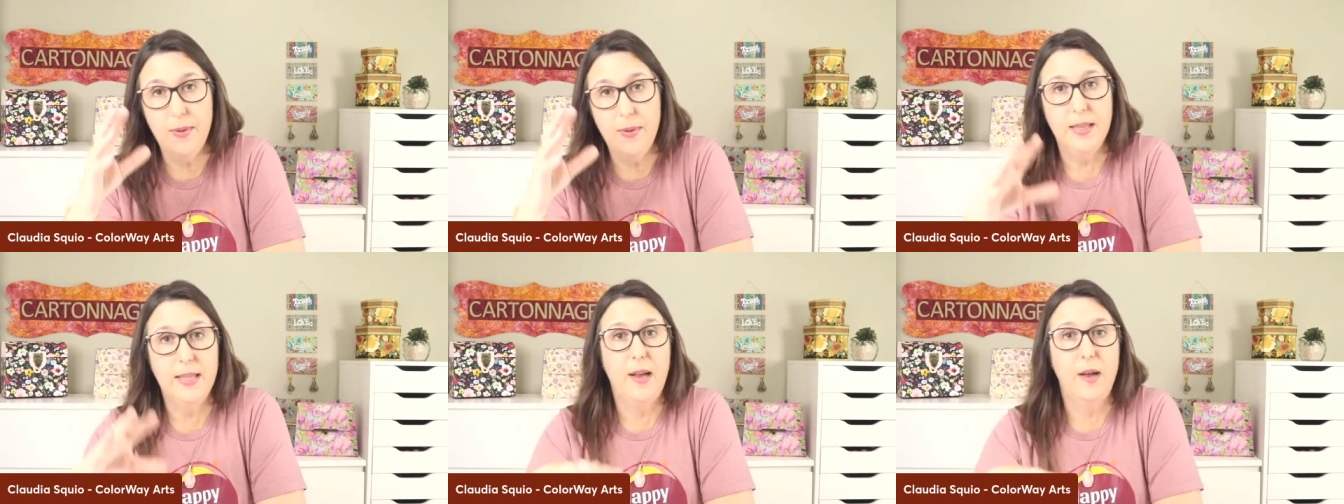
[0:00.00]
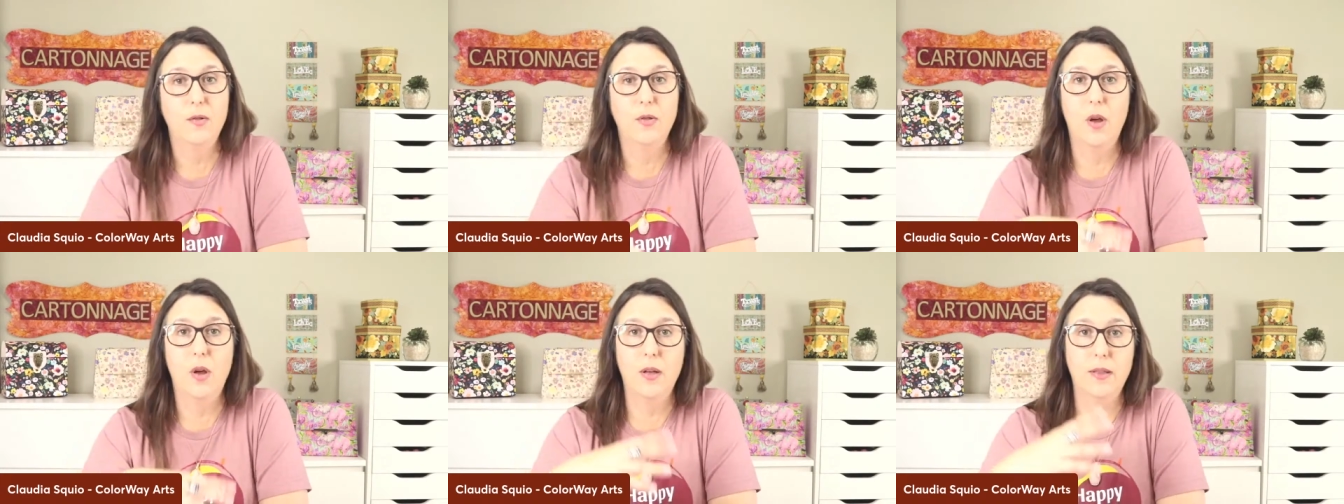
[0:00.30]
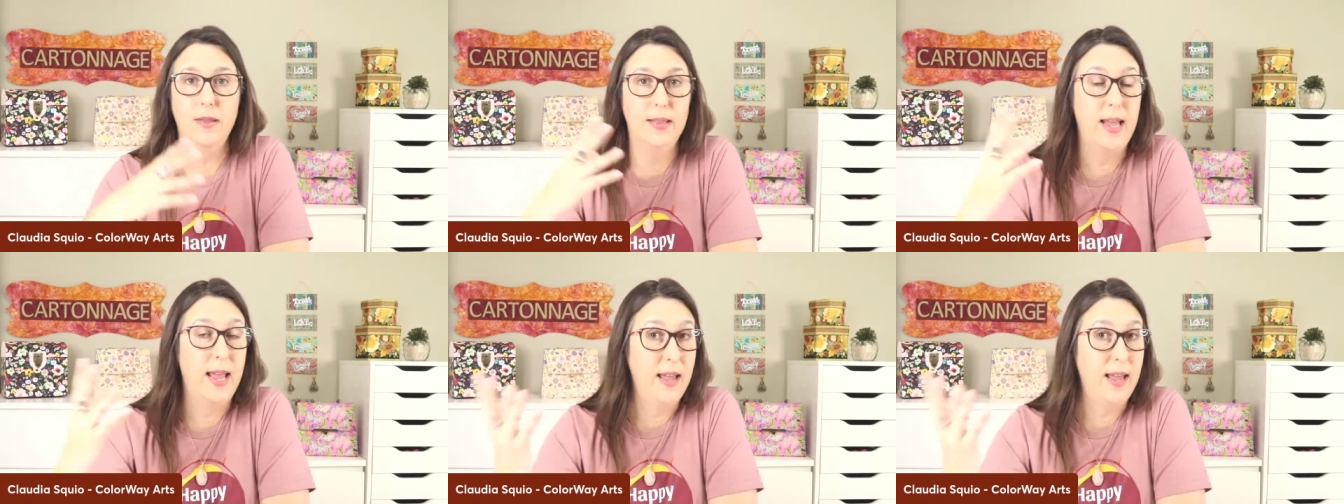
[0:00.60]
but I will
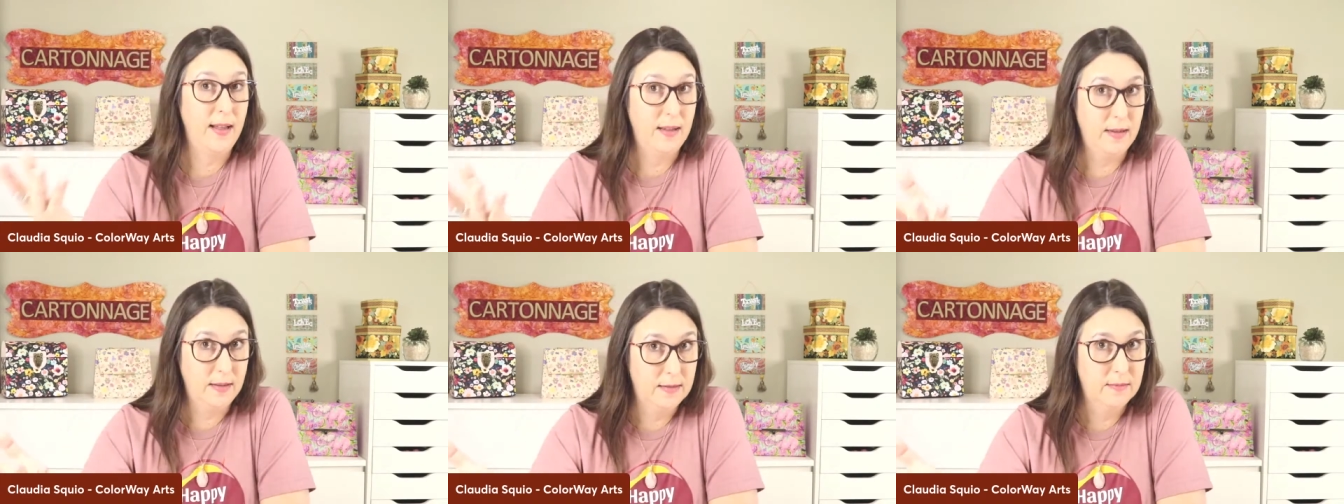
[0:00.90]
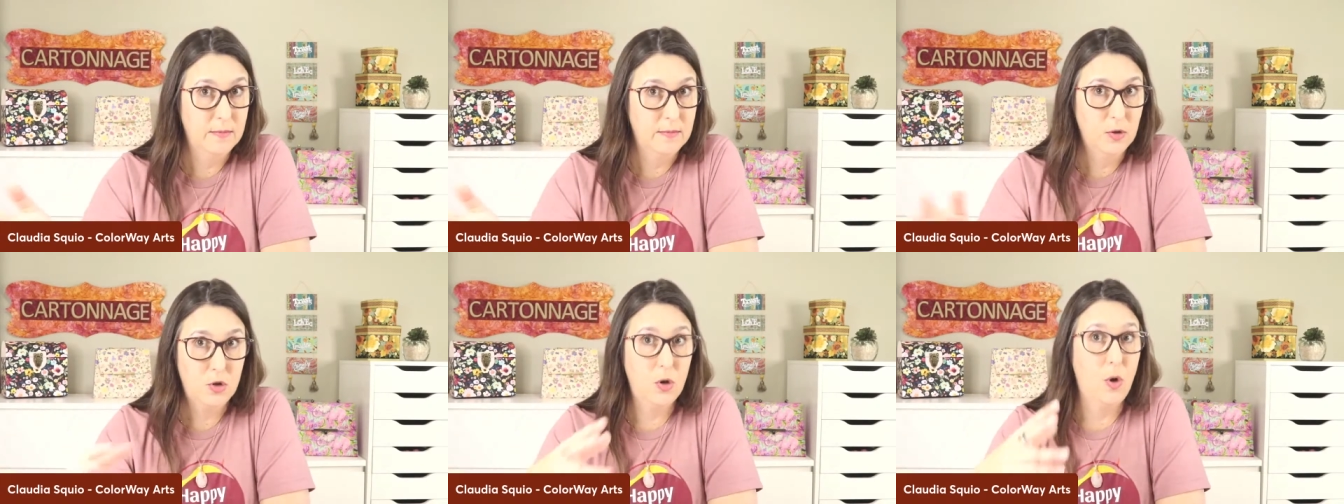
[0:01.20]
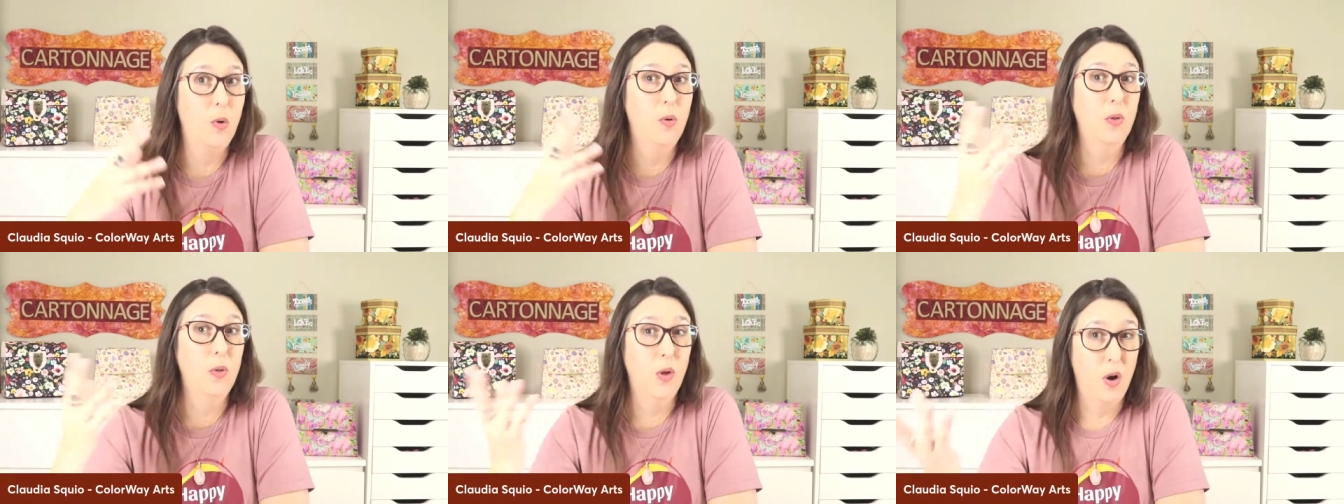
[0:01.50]
not take
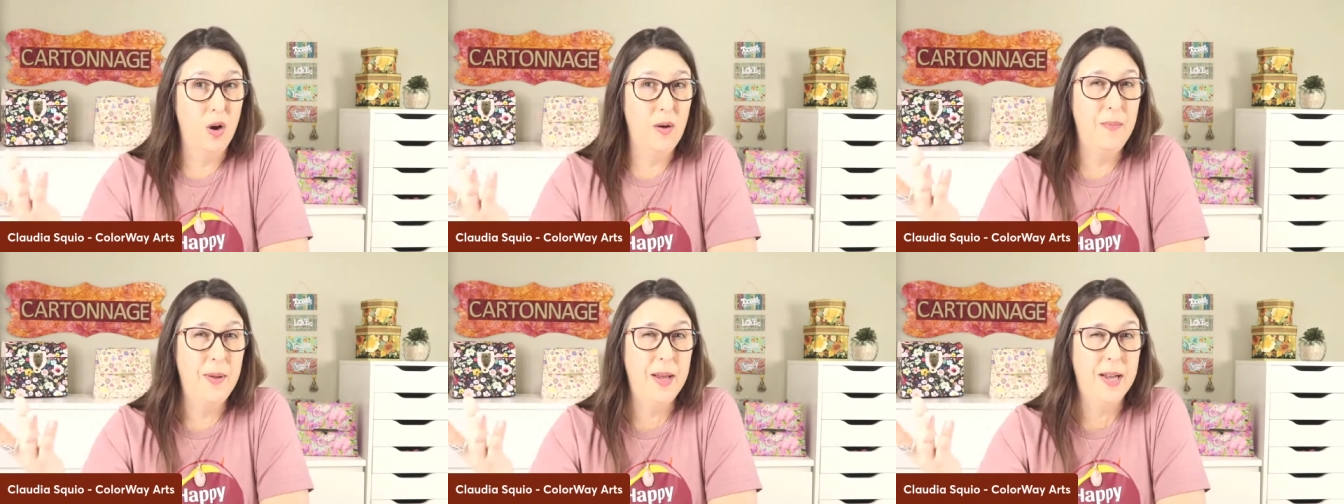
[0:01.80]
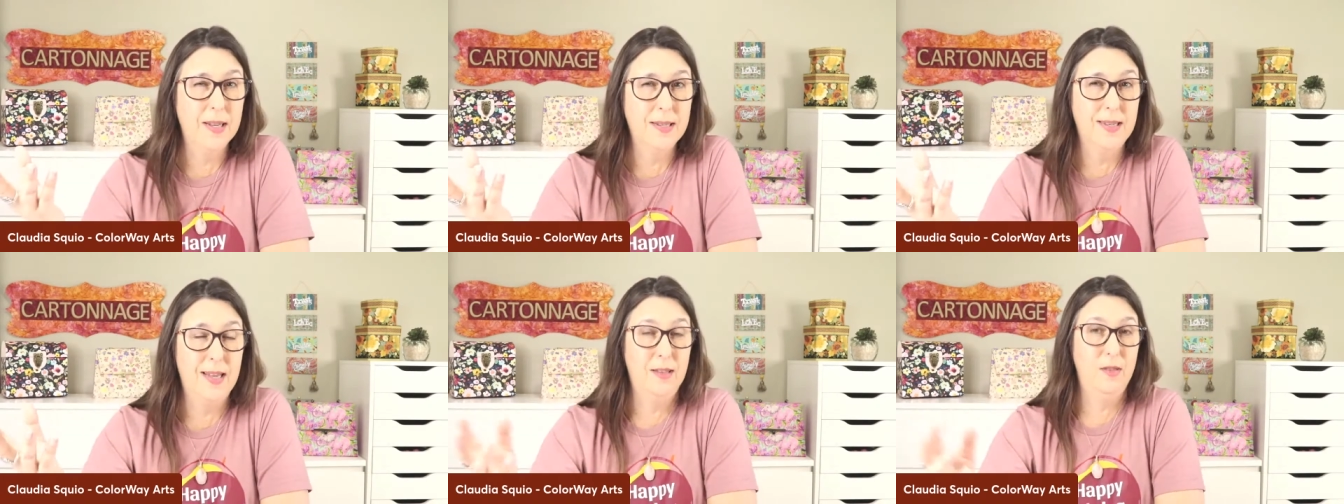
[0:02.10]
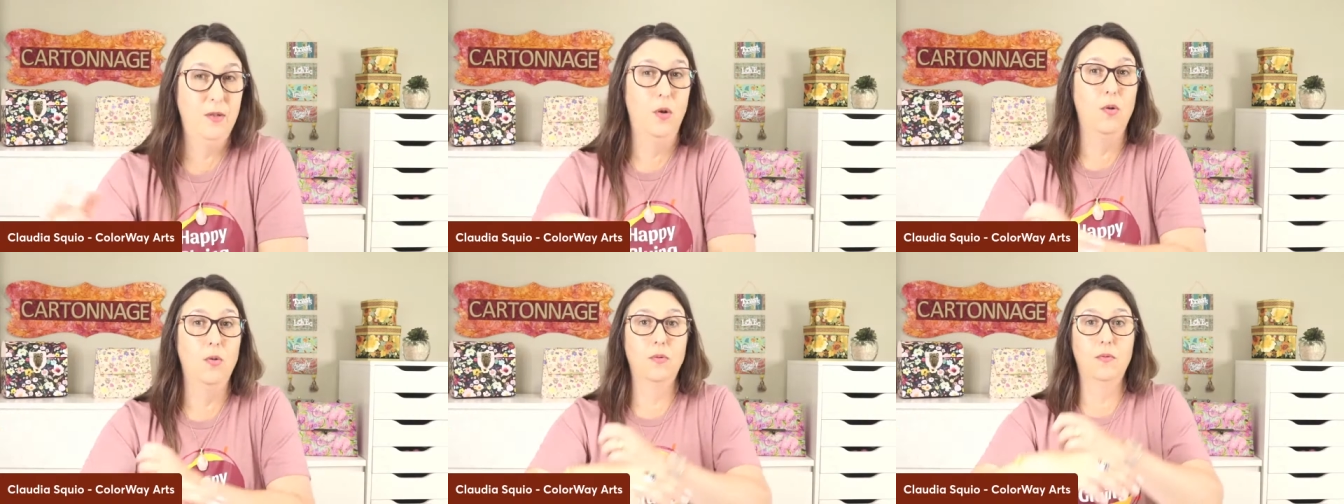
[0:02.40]
so long because I
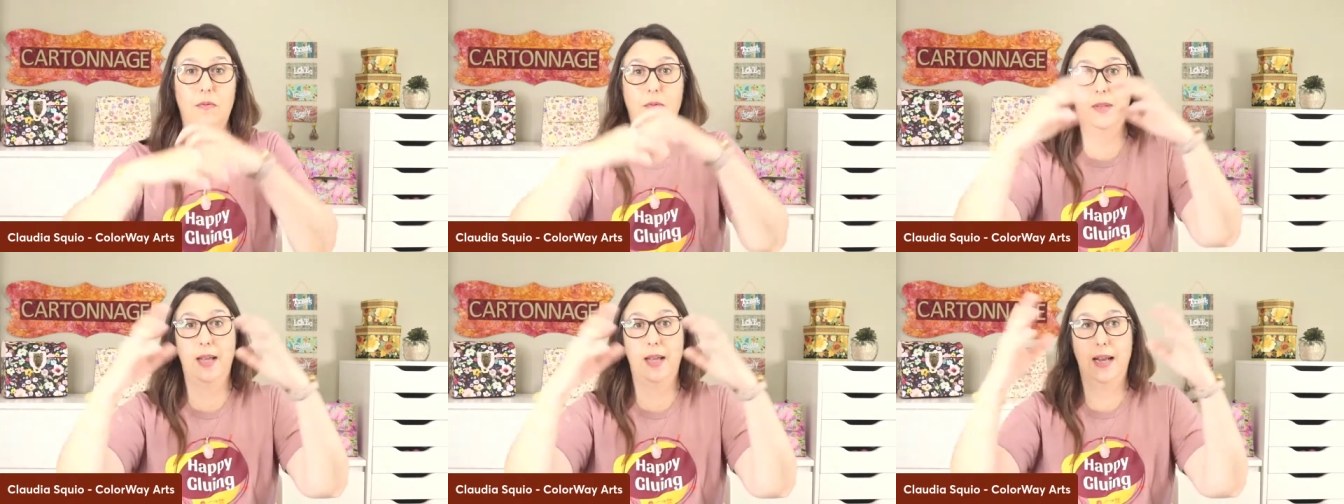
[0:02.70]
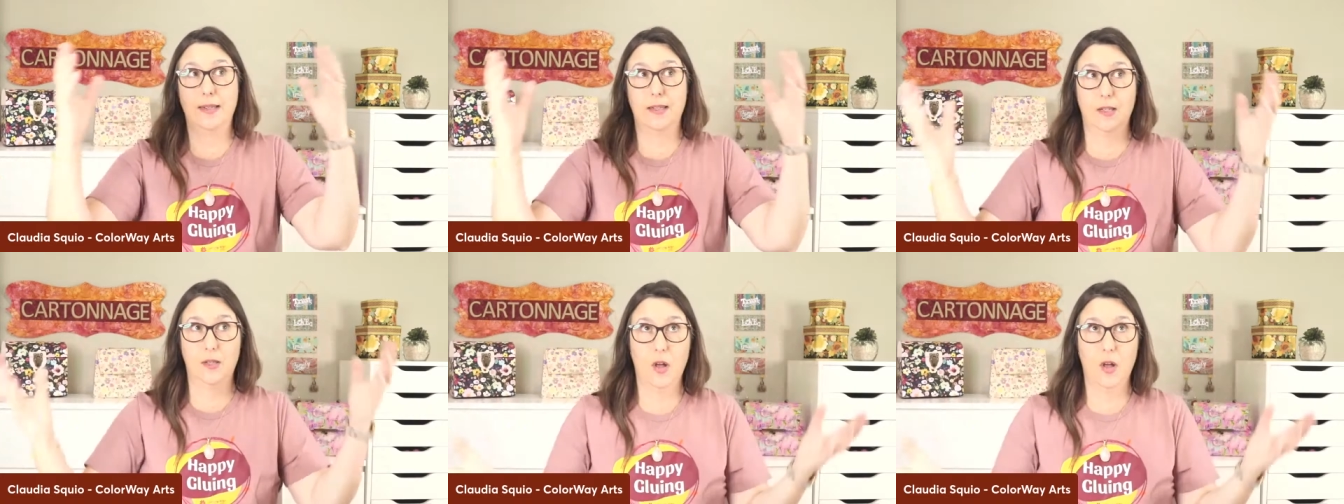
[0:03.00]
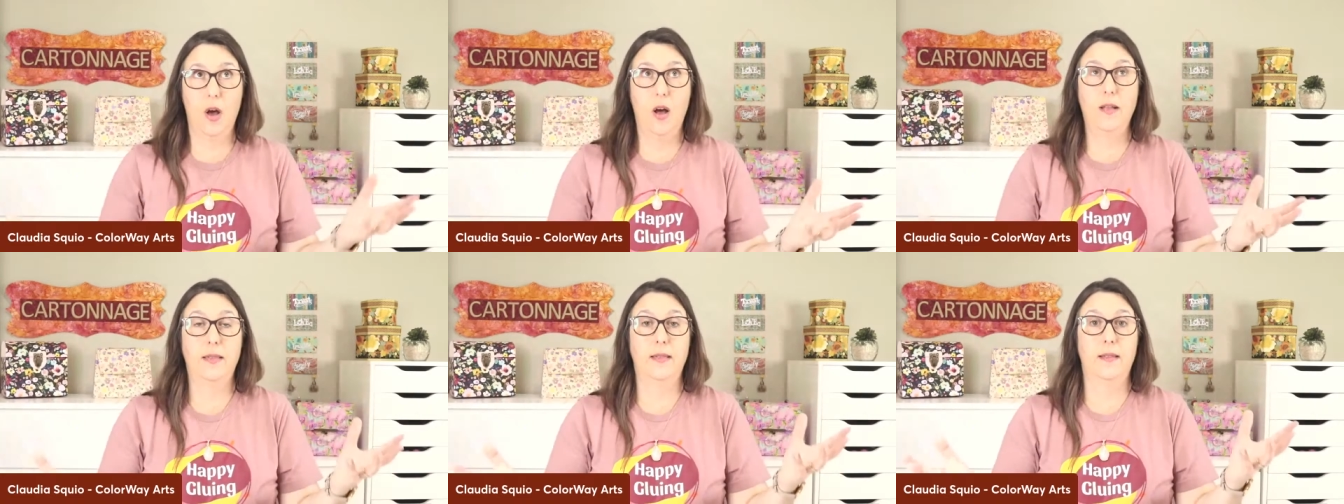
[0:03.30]
know there is
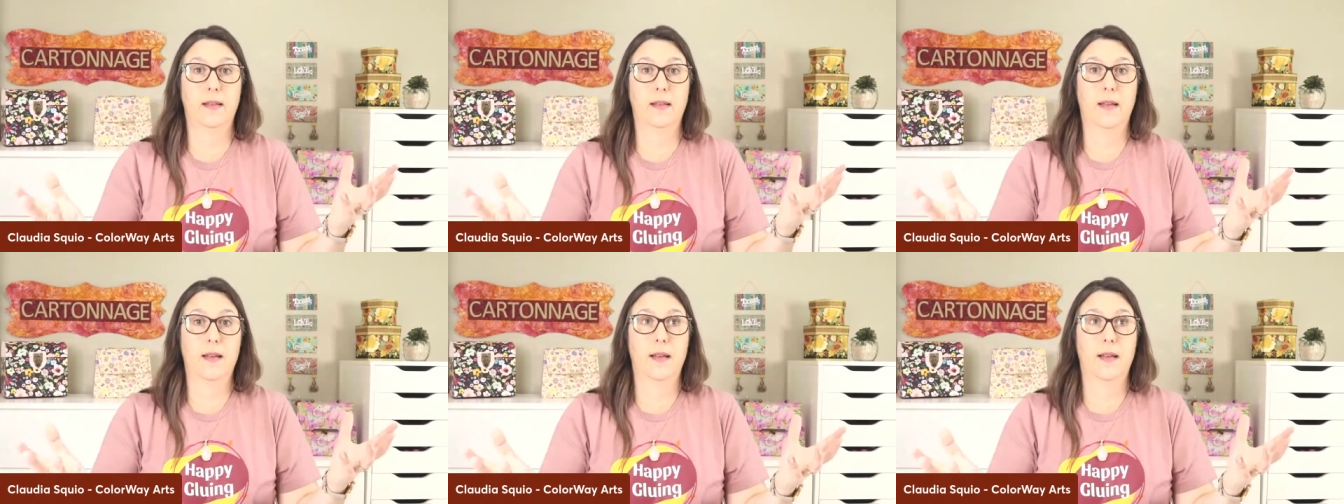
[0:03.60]
not